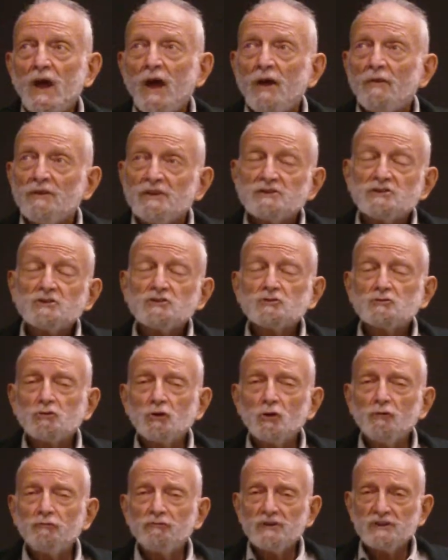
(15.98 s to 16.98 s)
This is
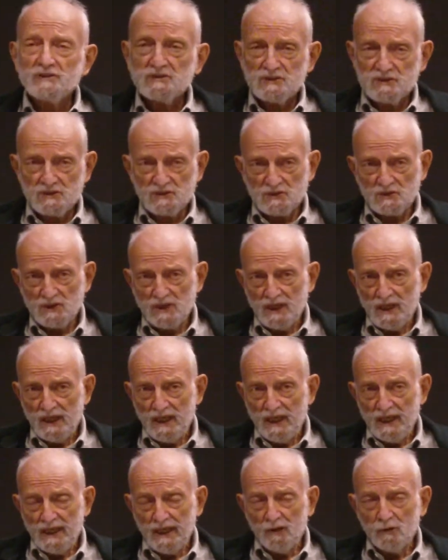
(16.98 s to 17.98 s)
true, for instance,
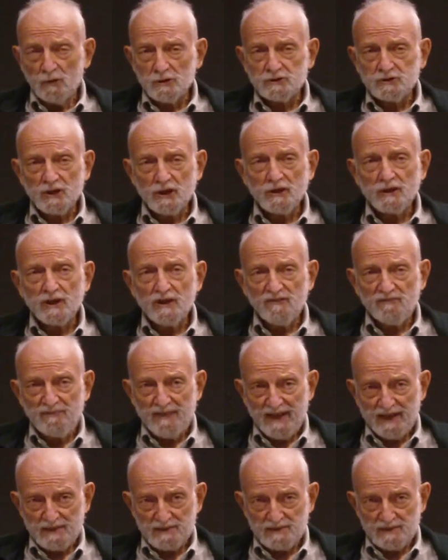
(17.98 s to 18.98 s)
in alternative
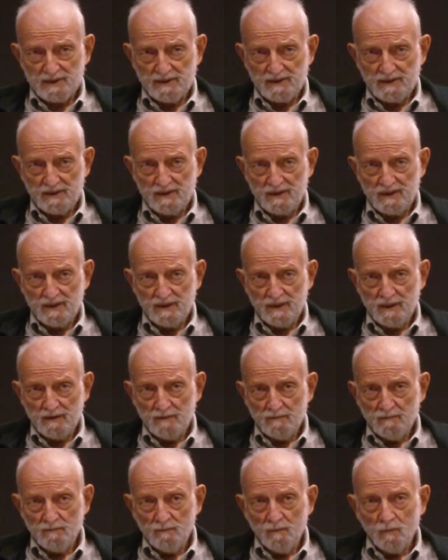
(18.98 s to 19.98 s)
medicine,
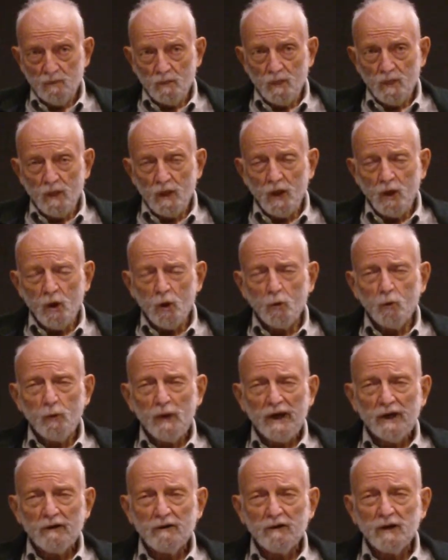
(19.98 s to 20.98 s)

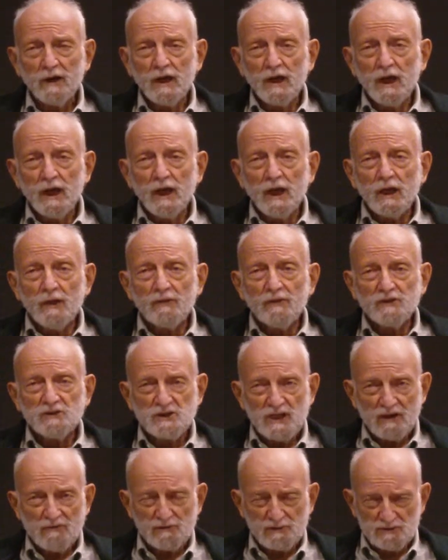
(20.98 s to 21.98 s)
where the
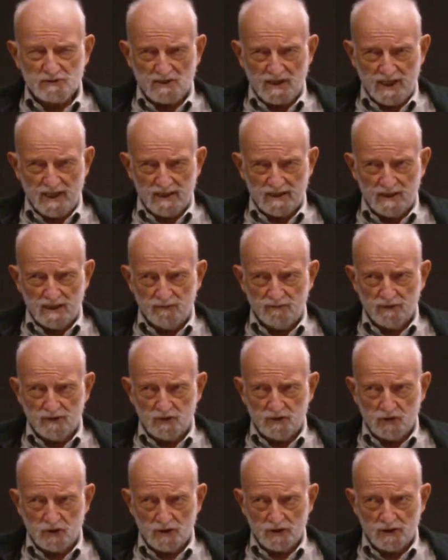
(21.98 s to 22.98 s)
general scientific
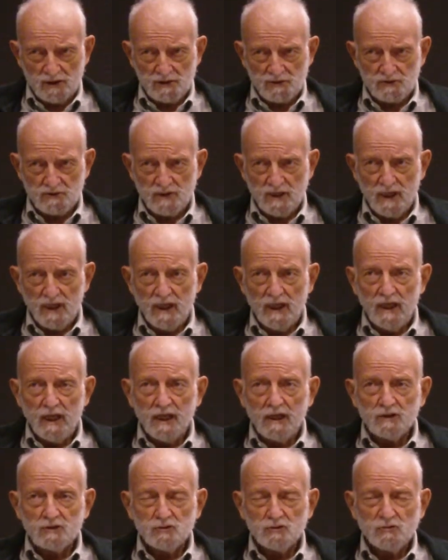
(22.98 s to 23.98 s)
journals
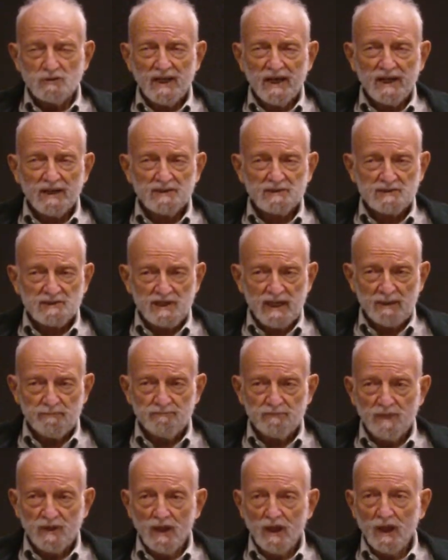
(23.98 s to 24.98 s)
do not
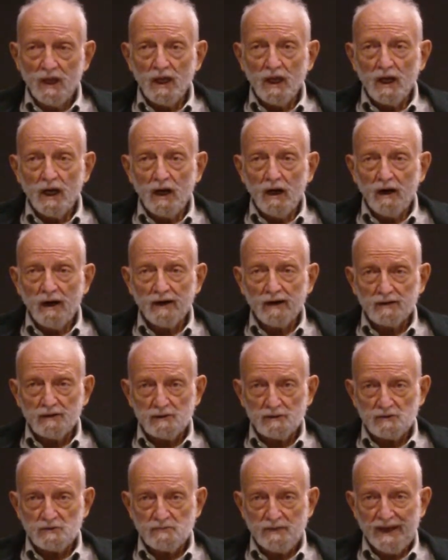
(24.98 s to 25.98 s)
accept
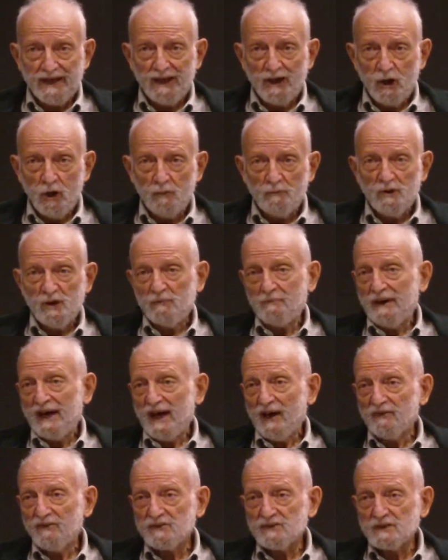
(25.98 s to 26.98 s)
articles by
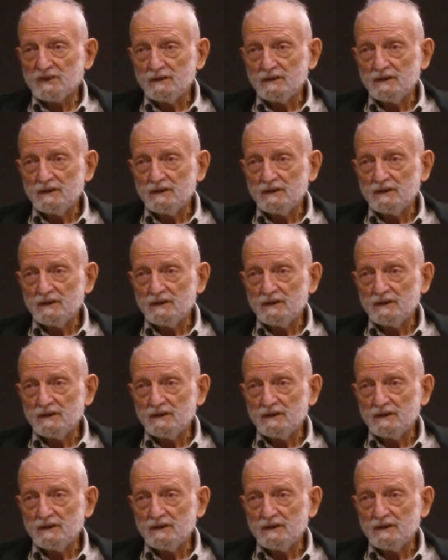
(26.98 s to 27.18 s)
homeopaths.